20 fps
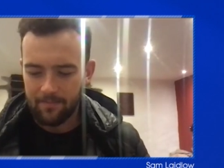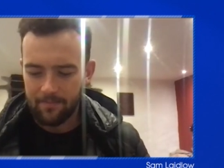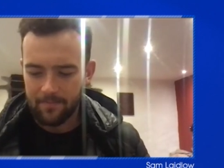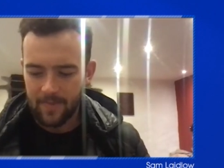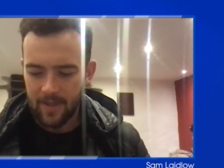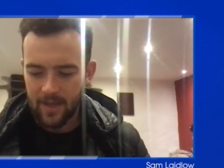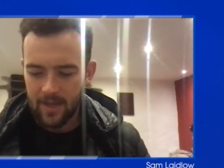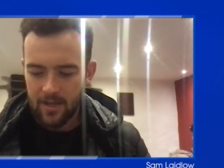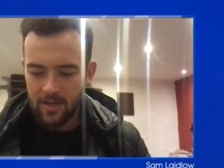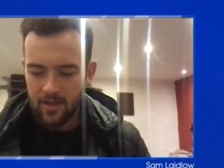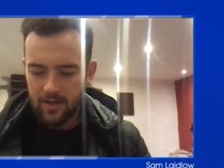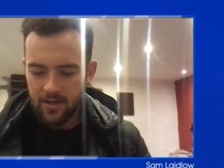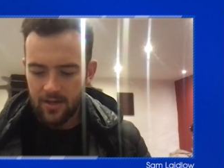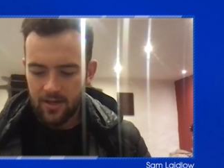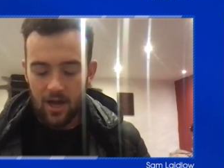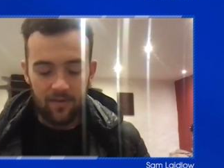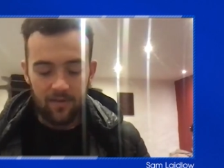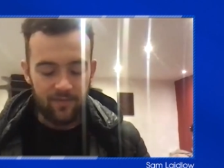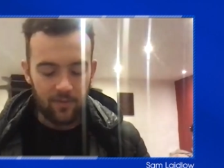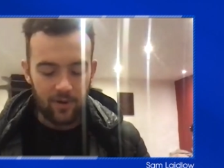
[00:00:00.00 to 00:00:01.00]
no,
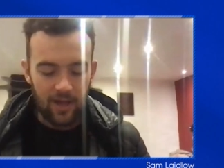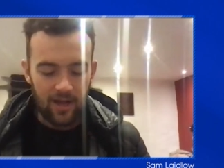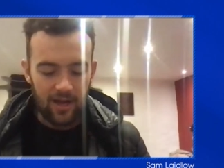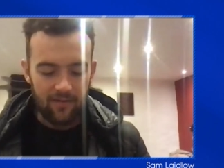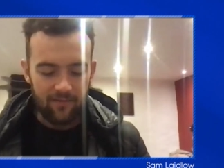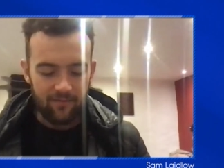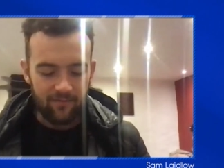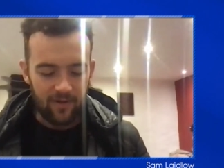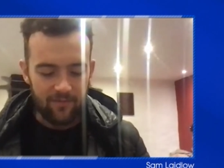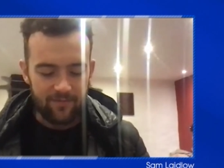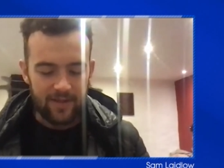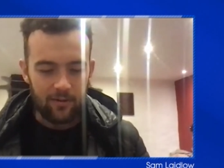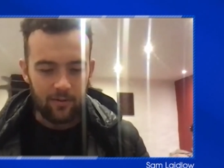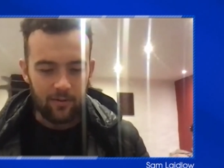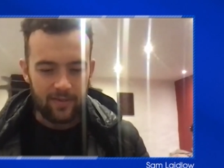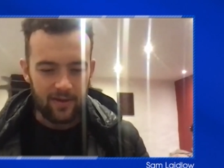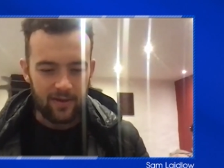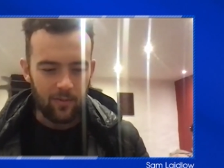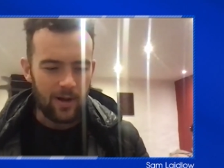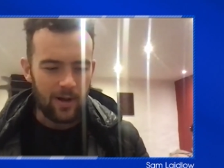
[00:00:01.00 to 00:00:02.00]
I feel like I've dealt
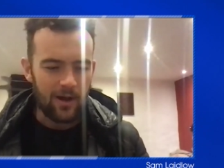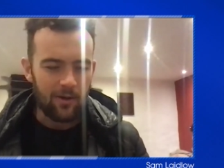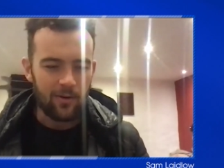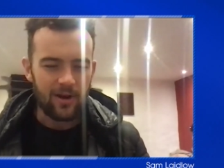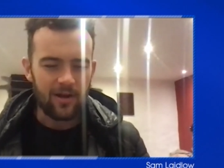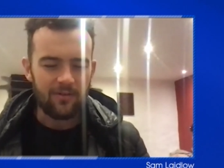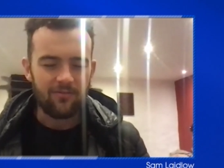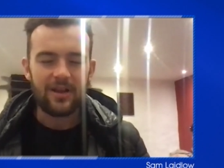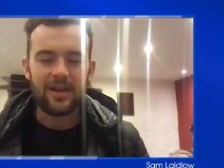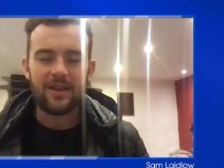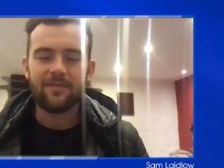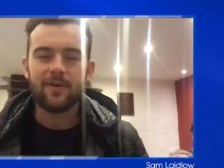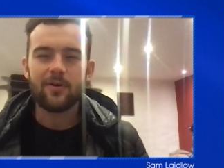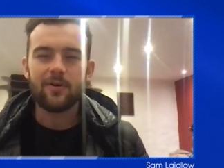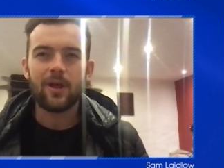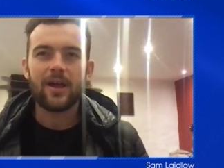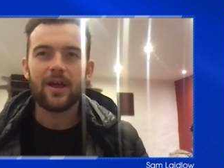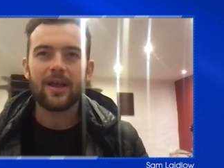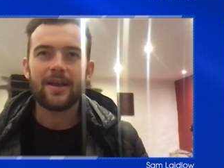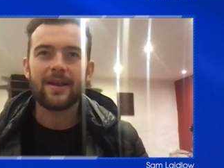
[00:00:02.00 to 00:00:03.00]
with it well. And I really
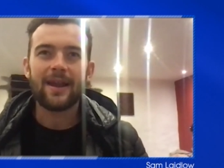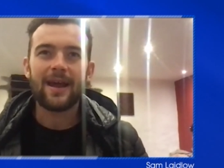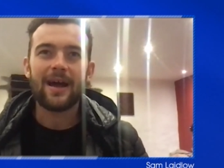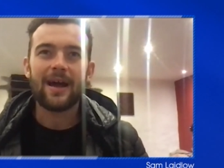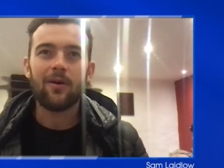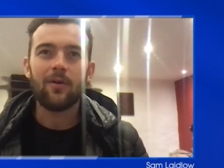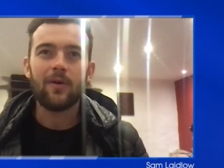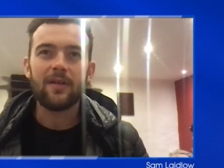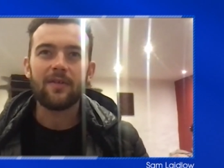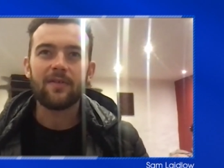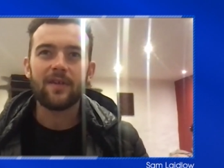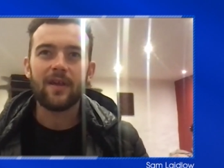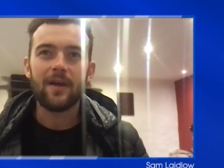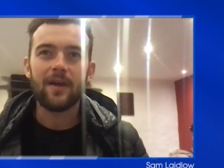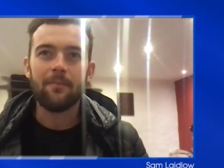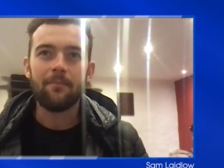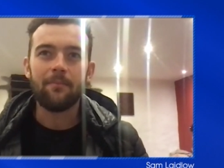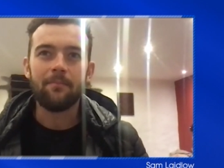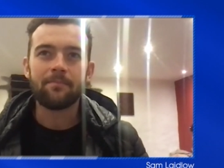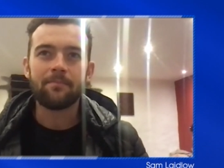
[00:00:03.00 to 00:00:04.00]
feel like now it's,
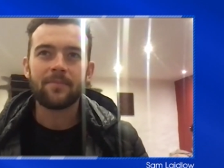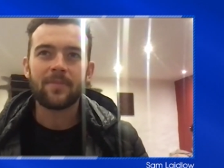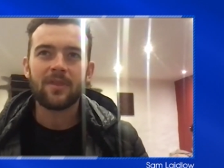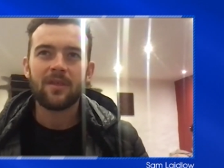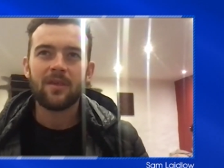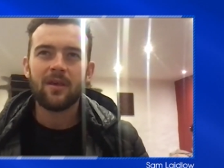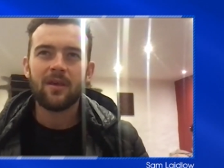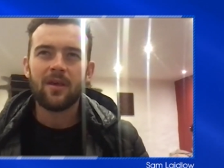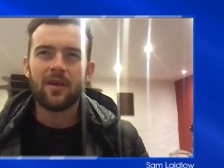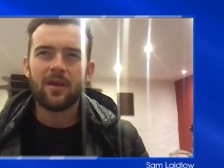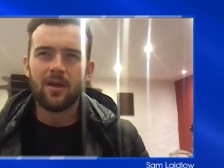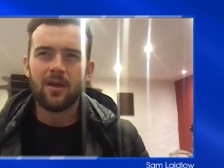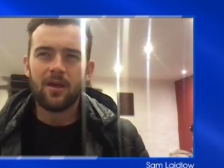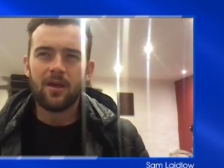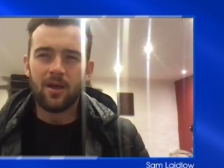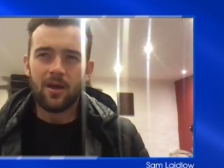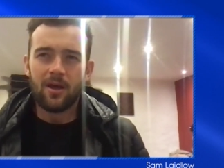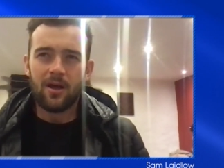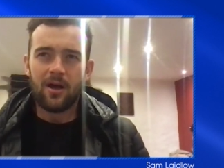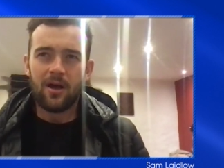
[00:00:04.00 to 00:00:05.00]
I
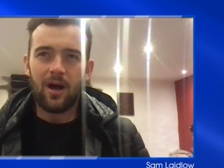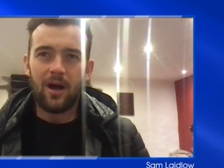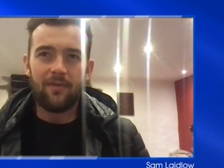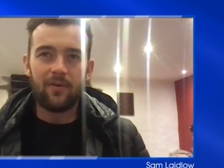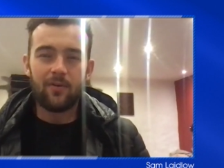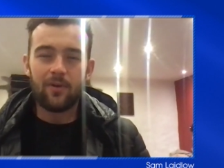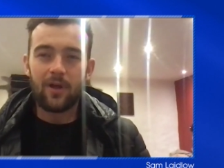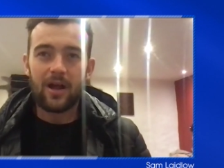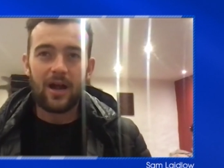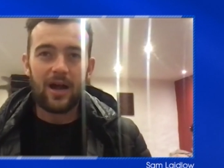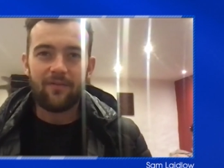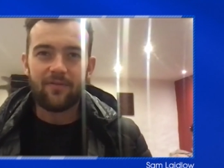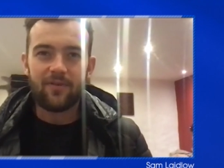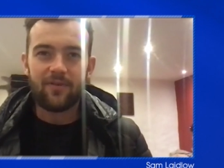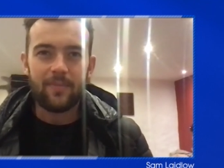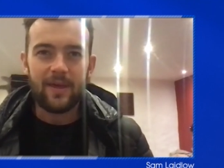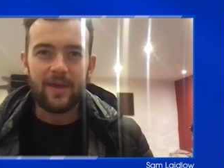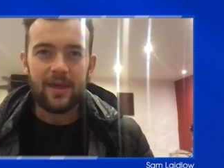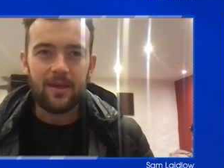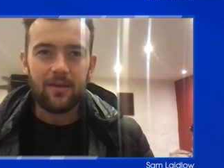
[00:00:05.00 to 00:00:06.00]
feel like I have
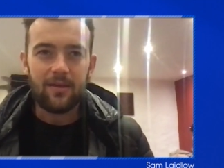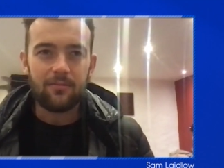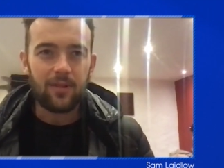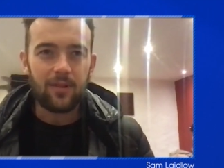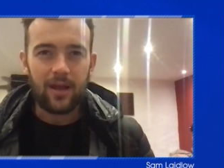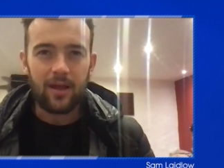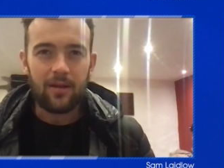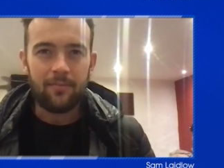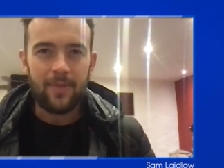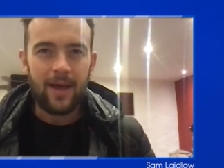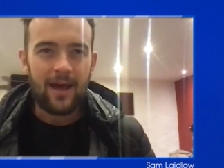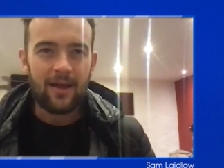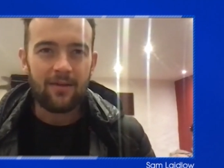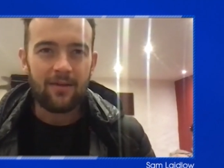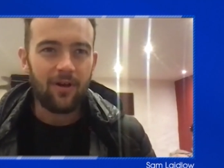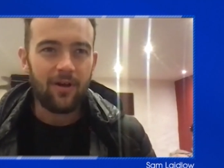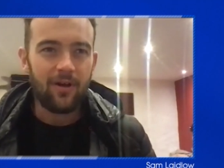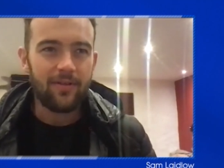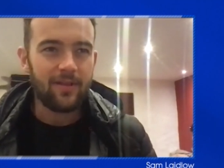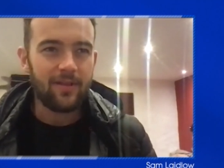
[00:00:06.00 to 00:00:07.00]
to be like a
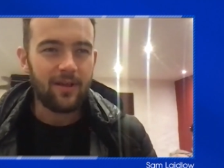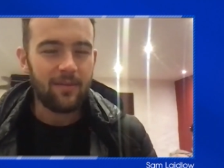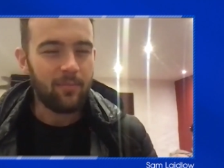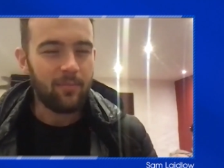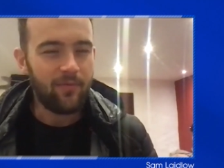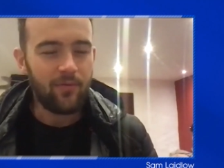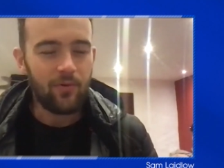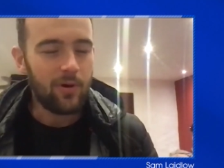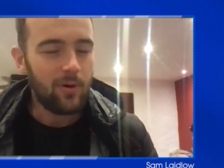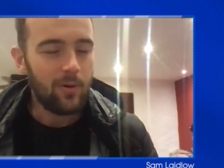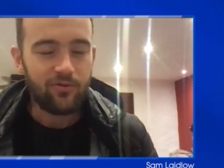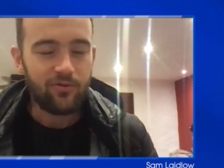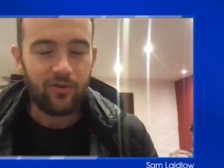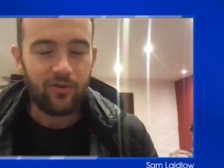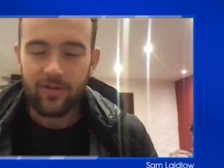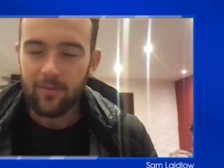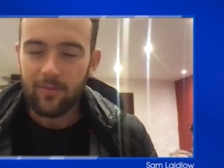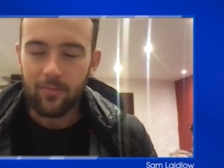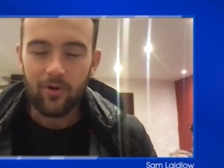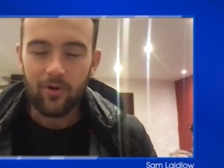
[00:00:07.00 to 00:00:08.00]
man rather than before I was
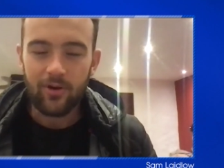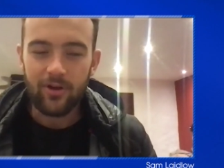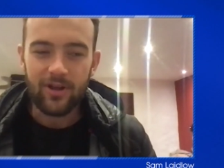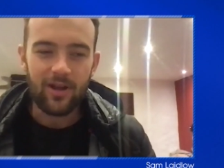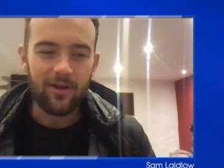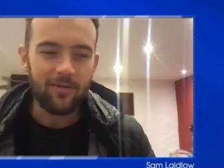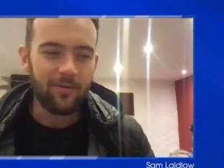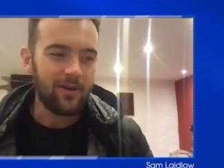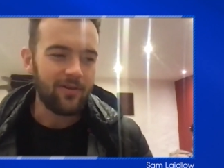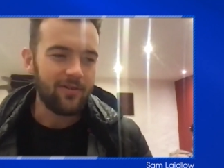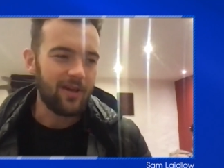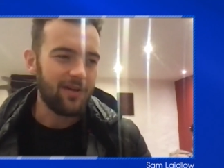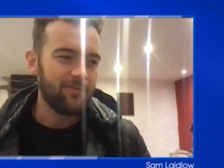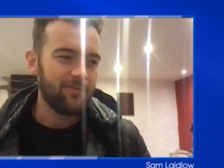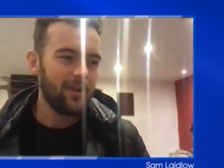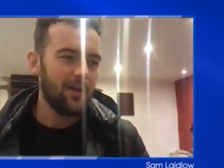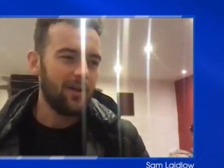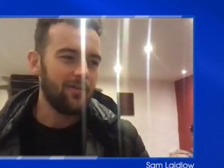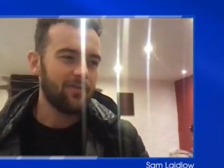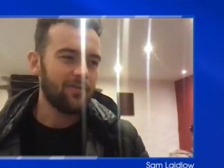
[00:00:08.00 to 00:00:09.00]
just a boy, because
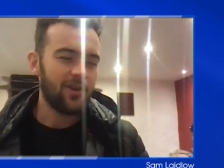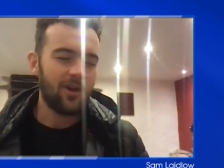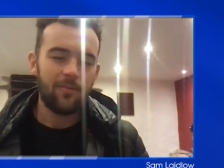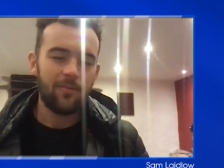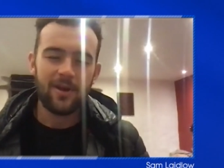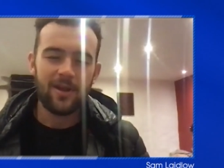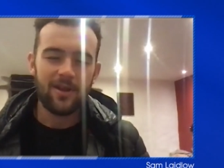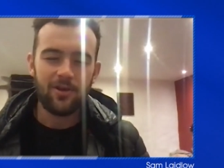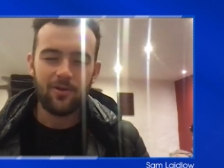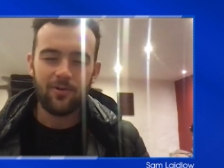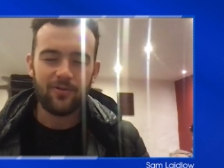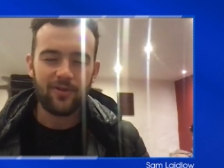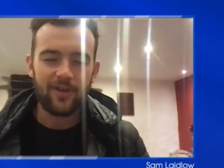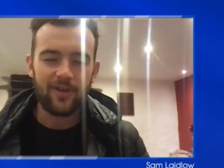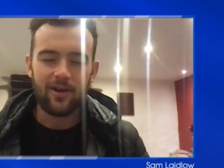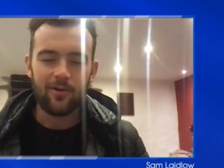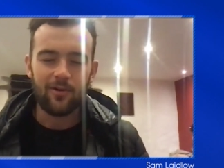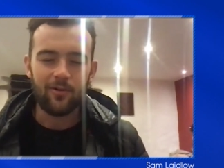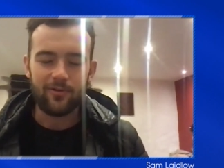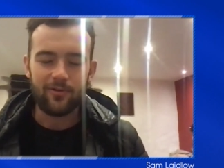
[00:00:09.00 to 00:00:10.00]
I've learned so many new
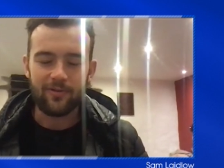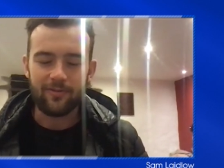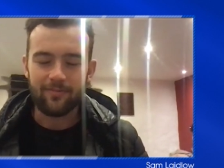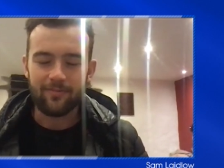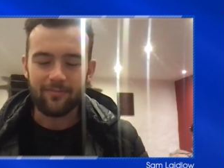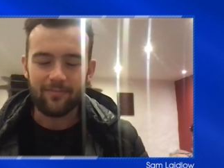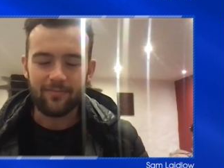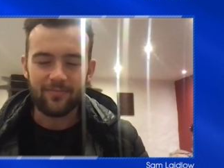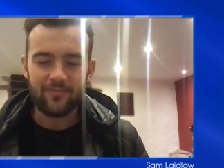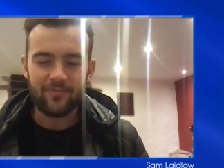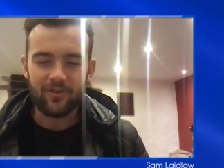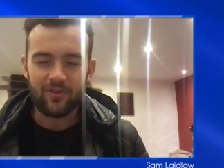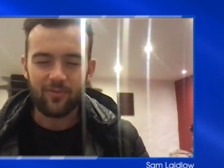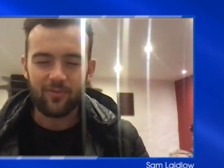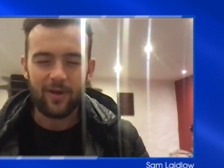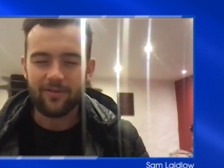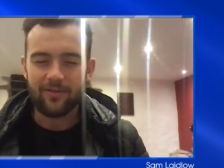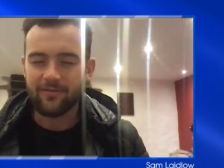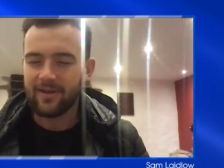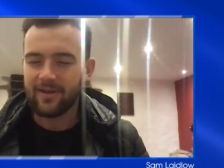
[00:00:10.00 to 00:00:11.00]
skills, and
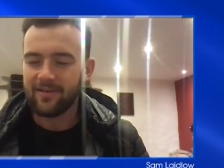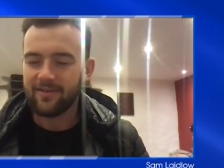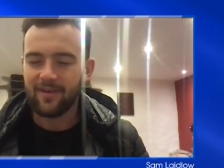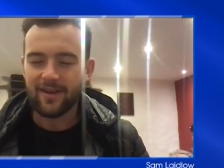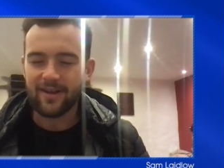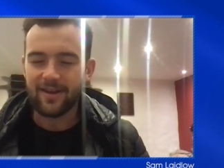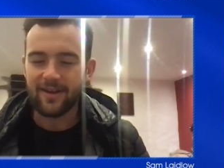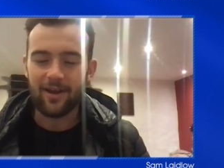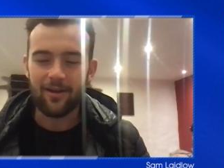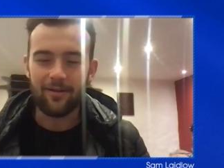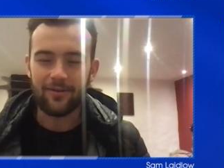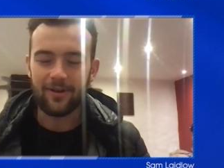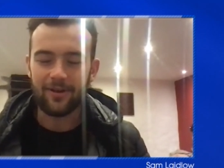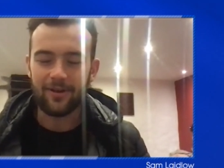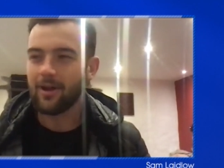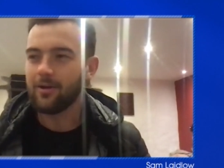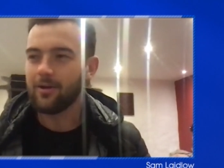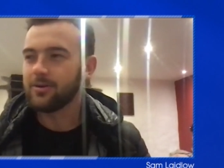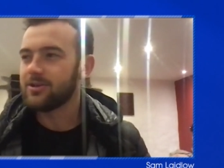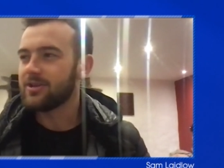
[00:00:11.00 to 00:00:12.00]
just whether it's, I don't know,
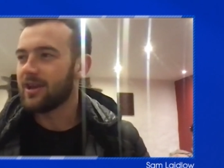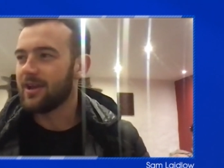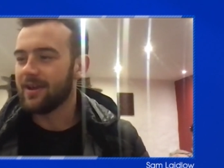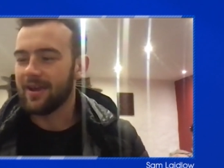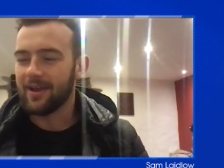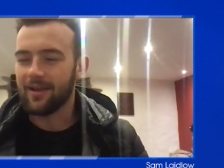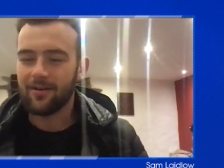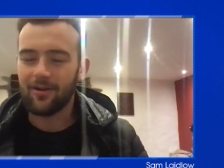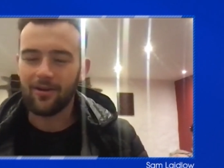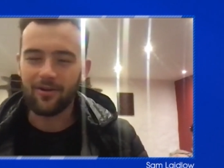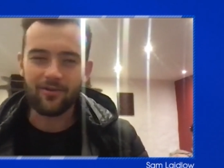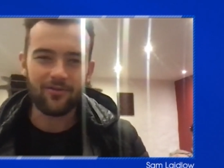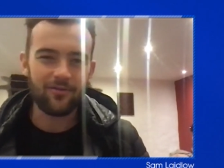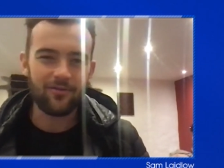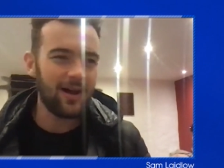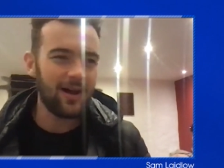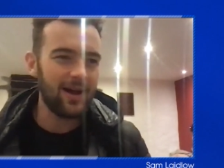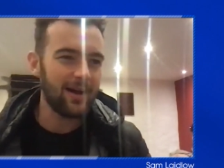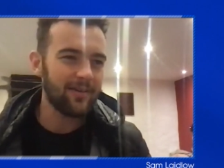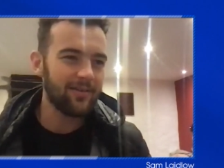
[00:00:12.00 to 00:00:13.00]
negotiating
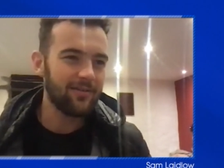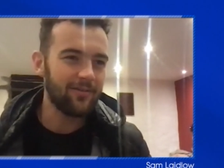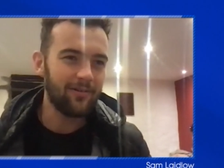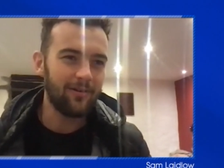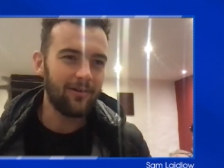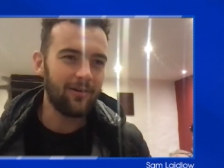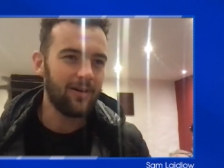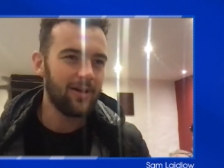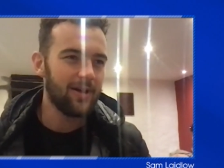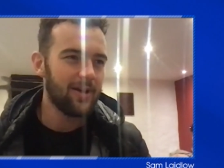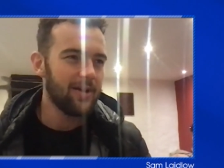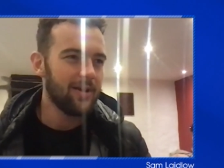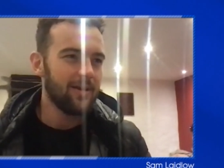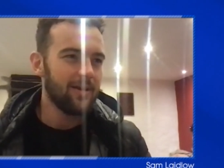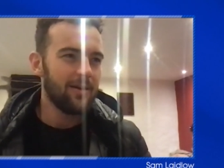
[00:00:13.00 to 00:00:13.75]
contracts or